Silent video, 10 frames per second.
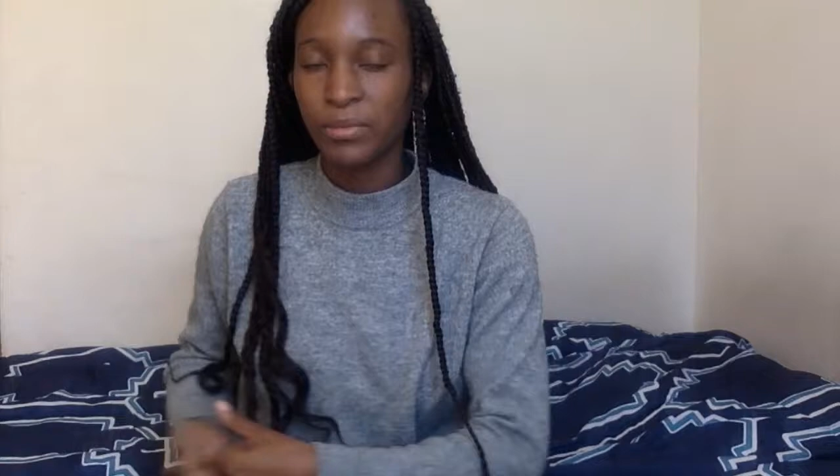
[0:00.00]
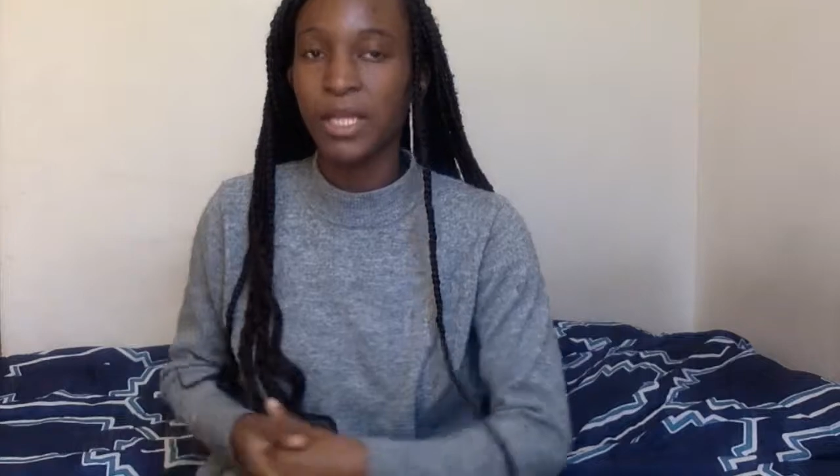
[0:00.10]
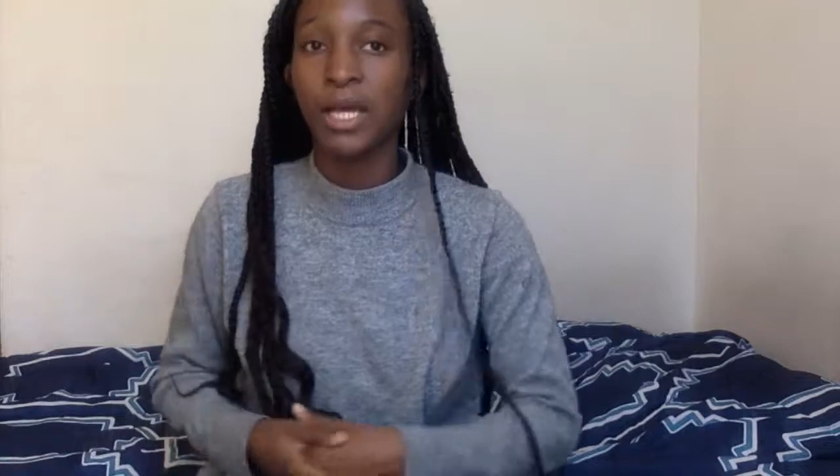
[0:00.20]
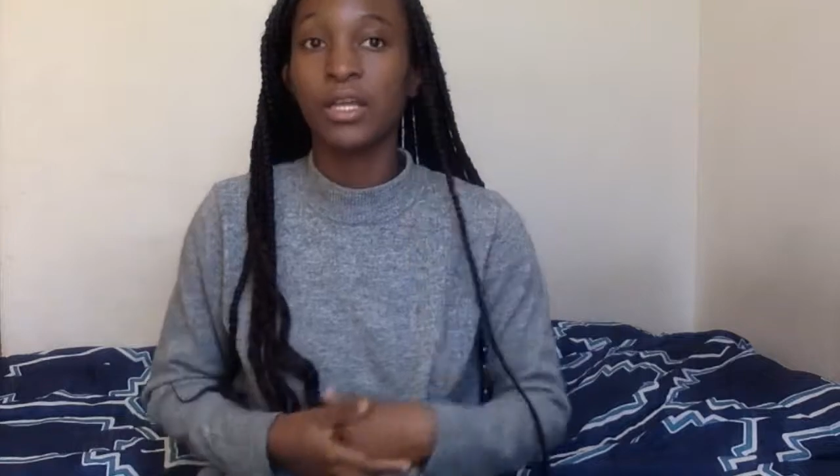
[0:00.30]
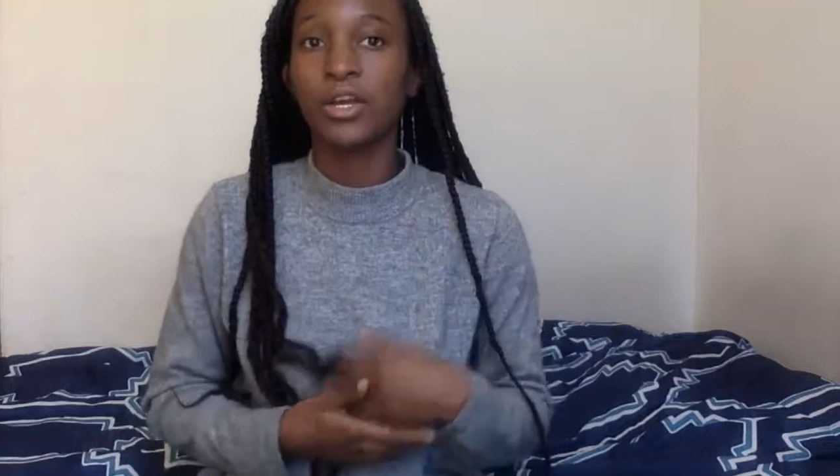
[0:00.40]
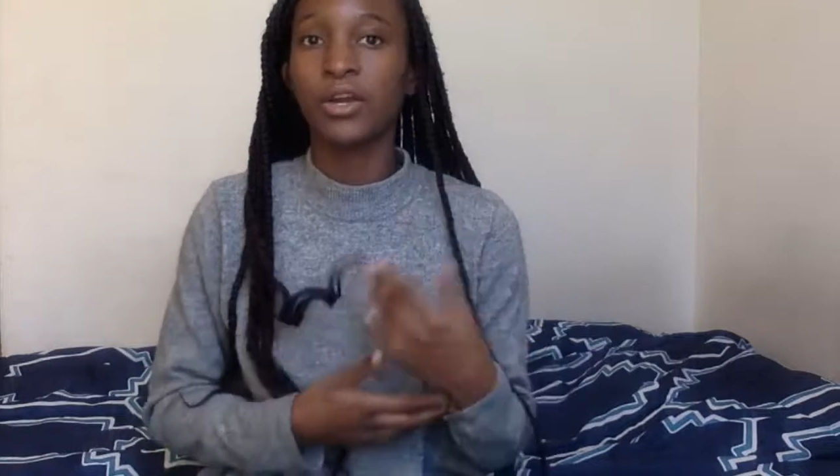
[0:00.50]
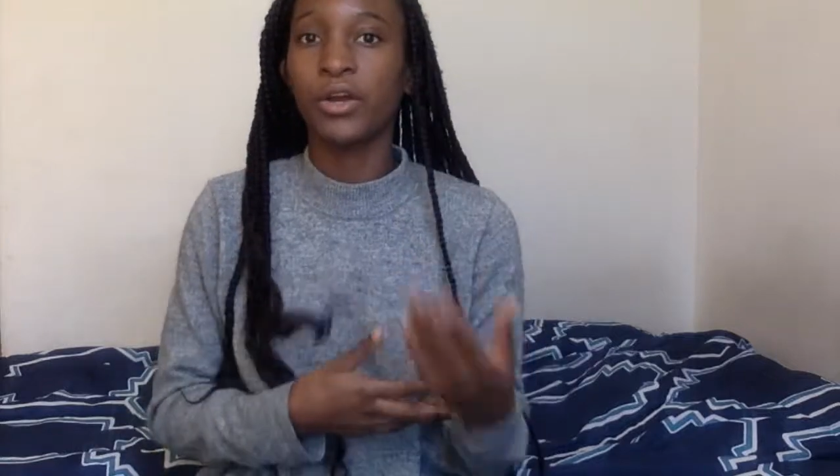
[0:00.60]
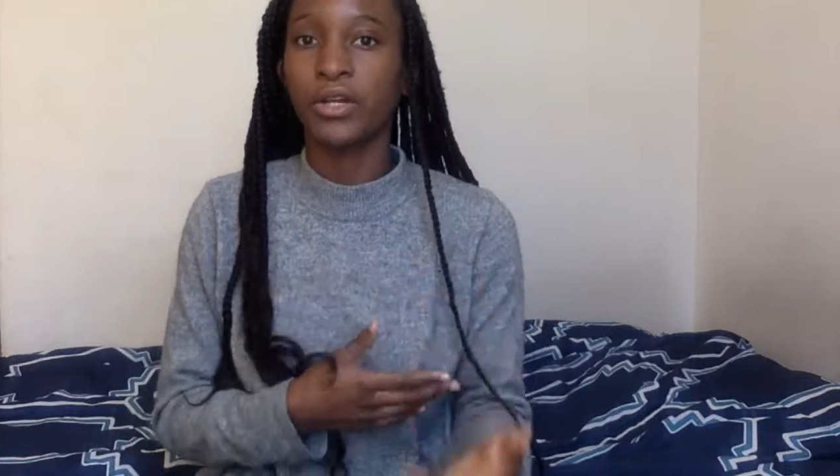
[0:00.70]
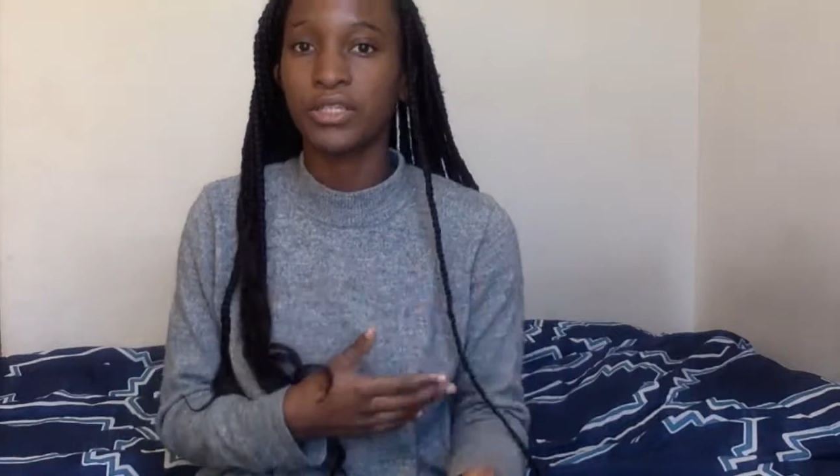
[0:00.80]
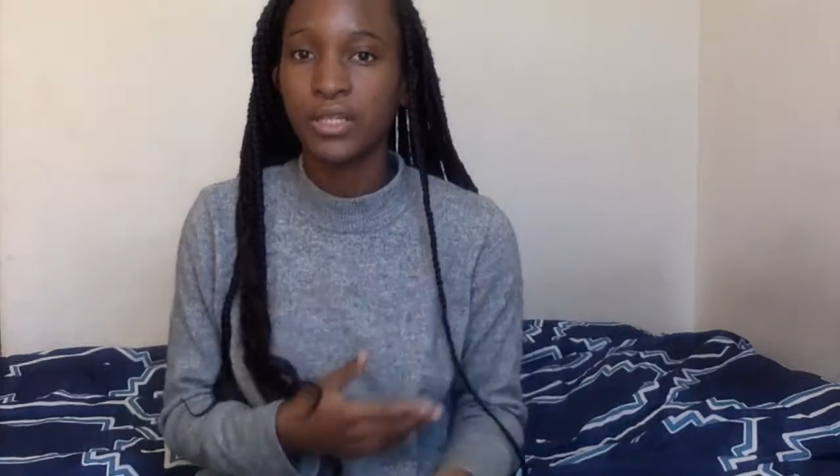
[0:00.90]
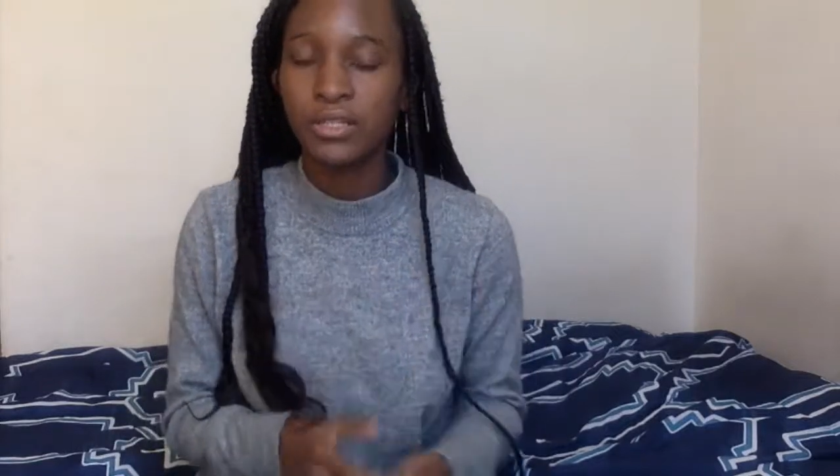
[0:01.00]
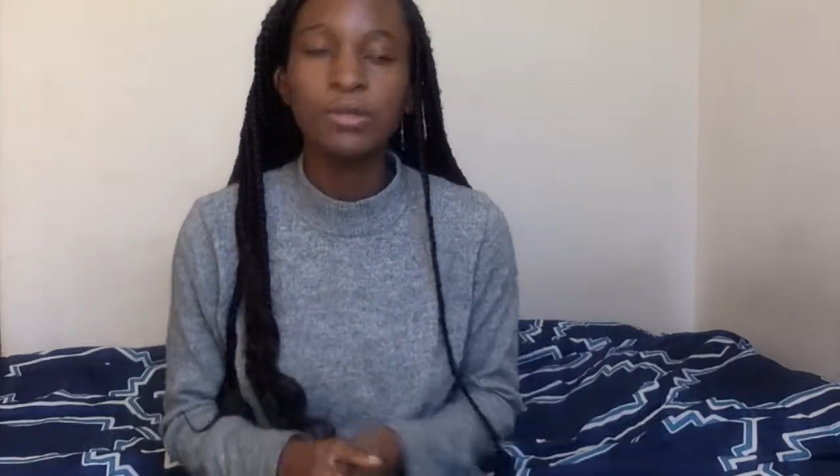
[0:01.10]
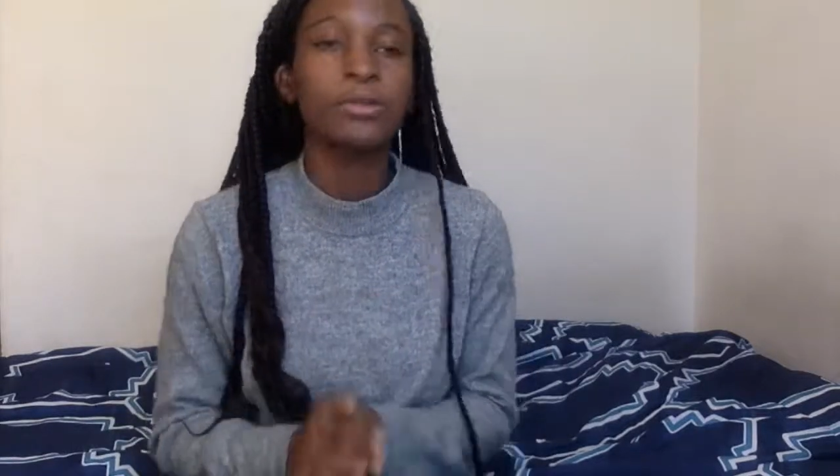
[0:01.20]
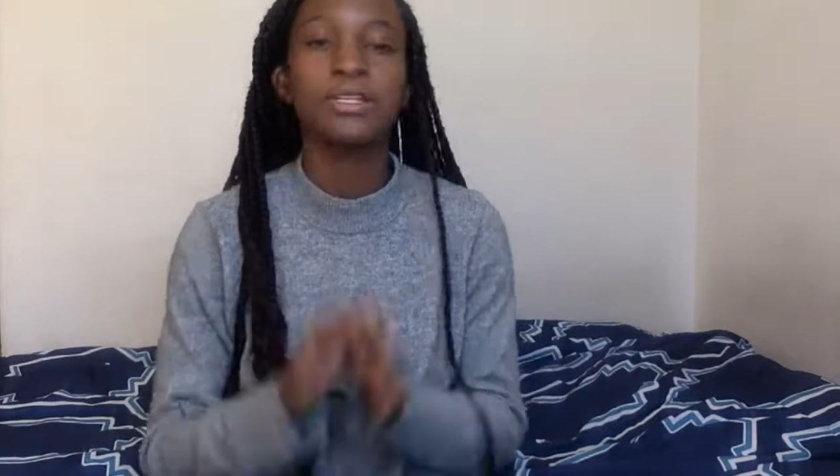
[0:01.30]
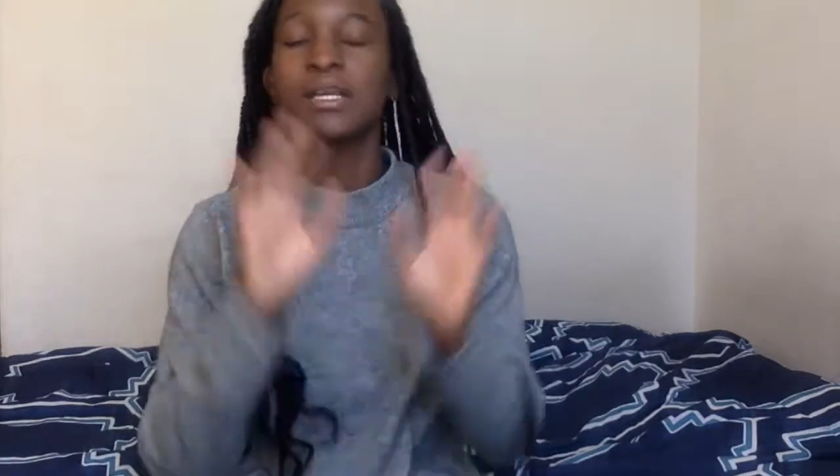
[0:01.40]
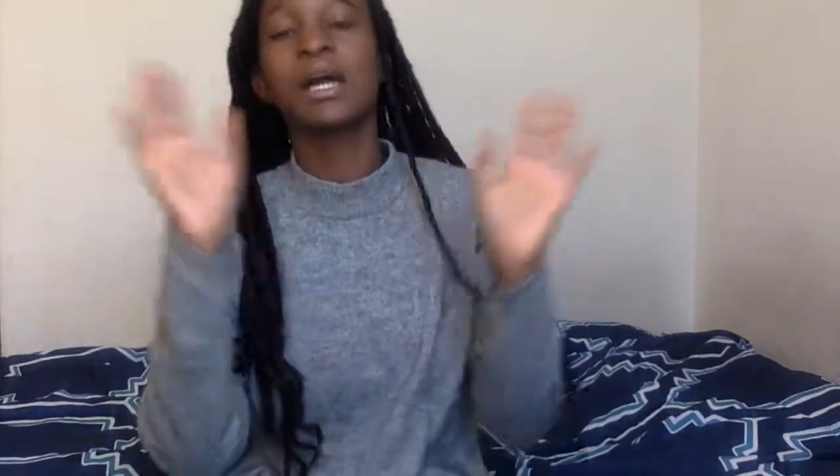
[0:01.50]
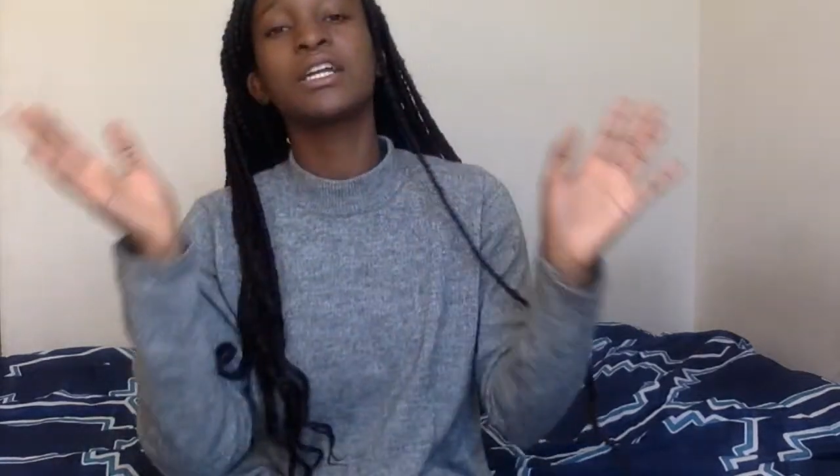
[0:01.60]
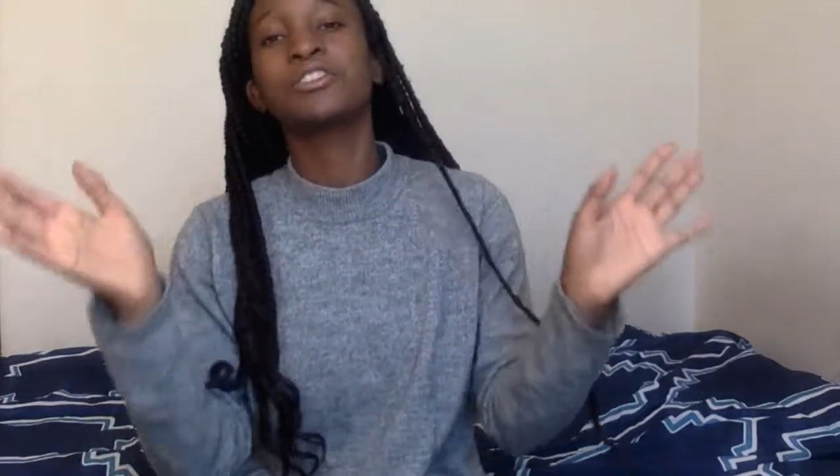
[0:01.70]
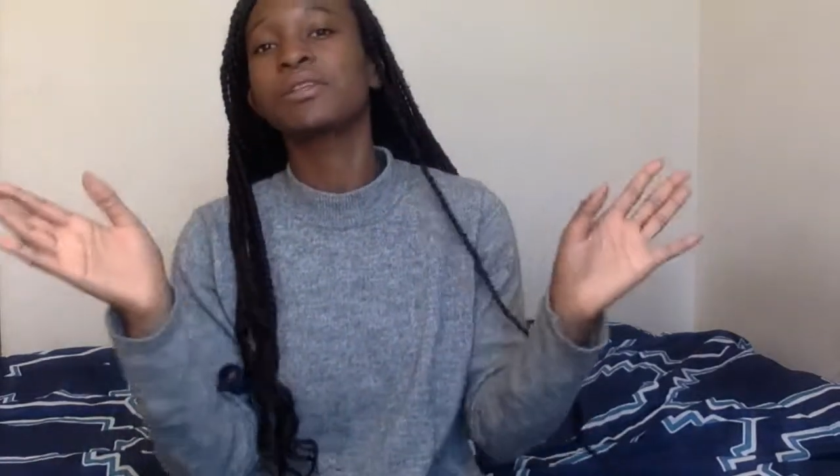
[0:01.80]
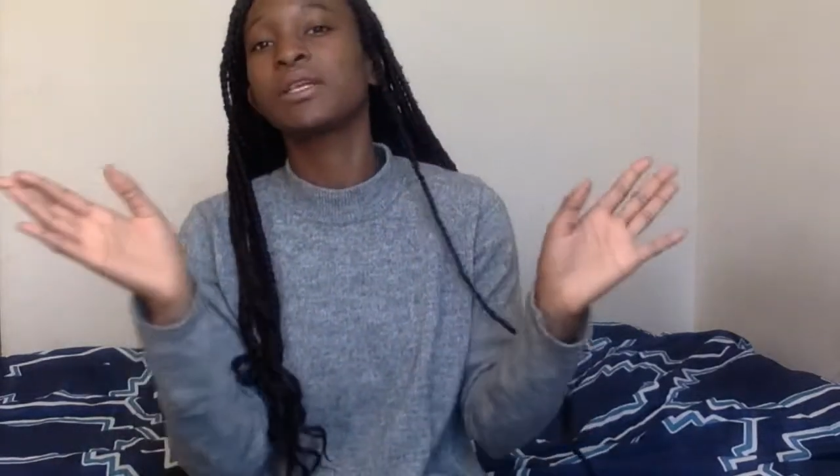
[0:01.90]
they kind of encouraged us, the
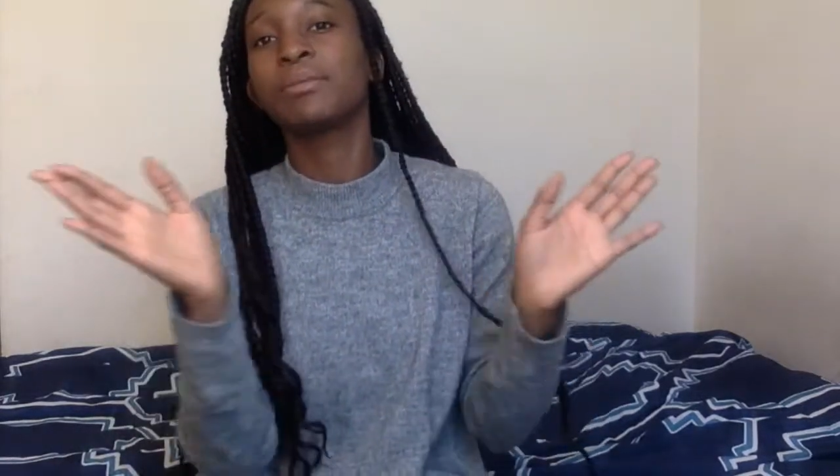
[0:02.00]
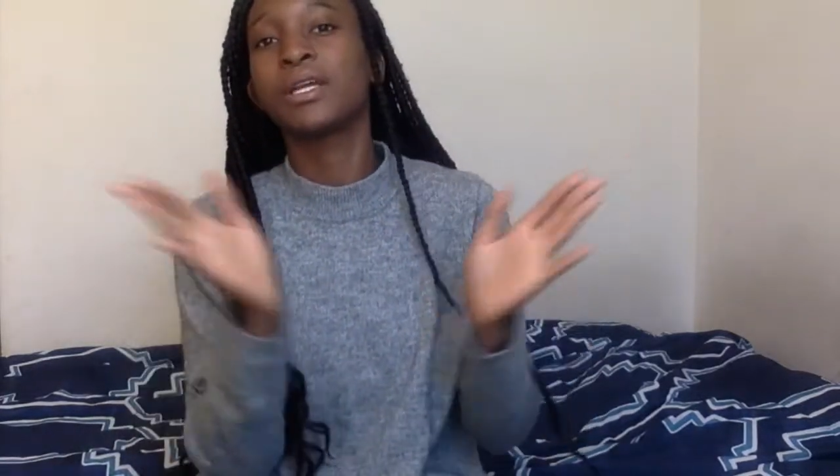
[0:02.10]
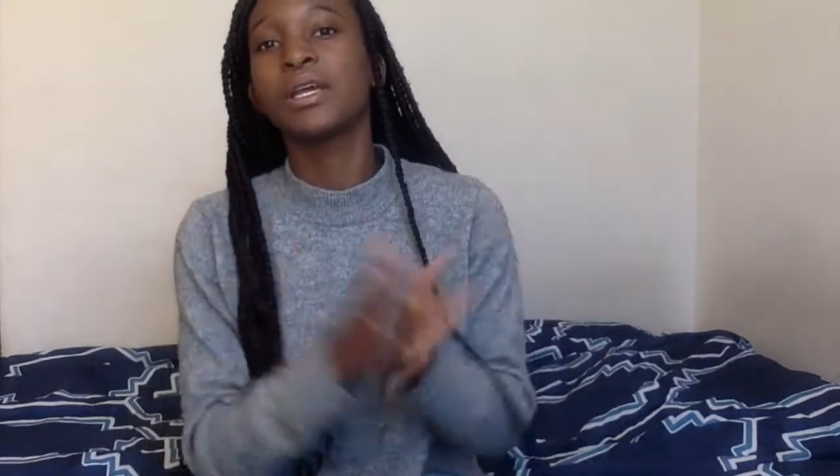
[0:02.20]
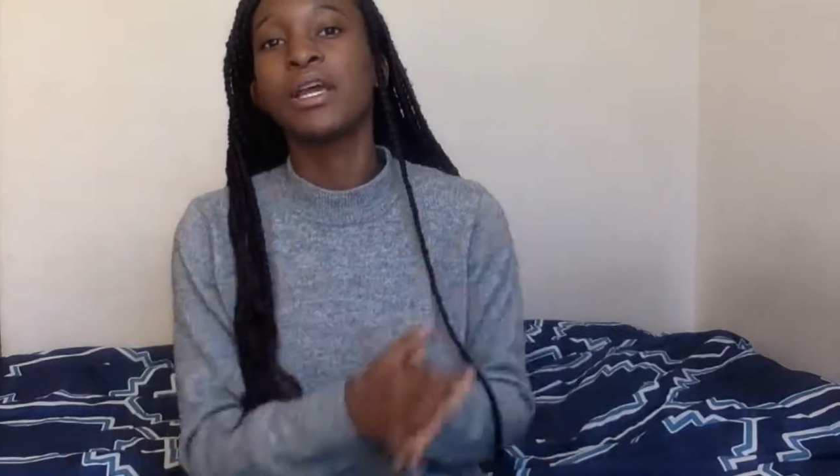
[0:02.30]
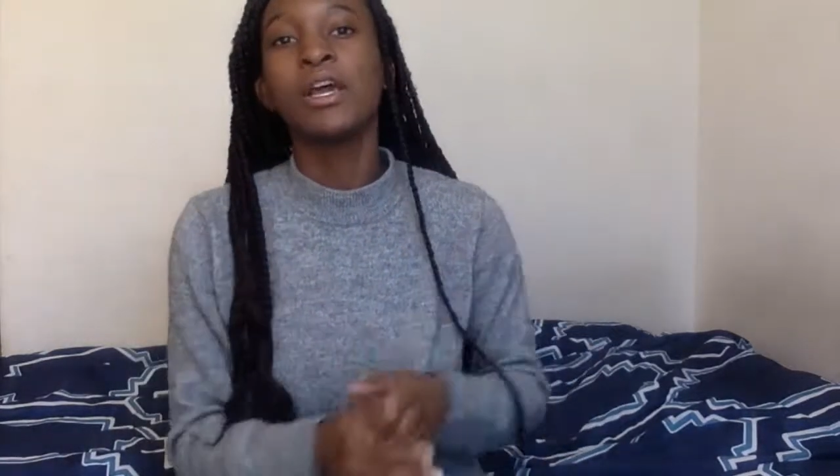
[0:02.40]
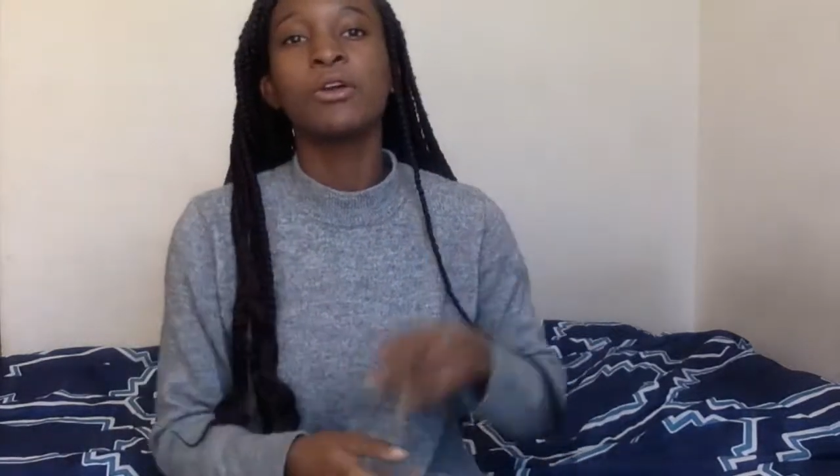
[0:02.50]
sky's your limit,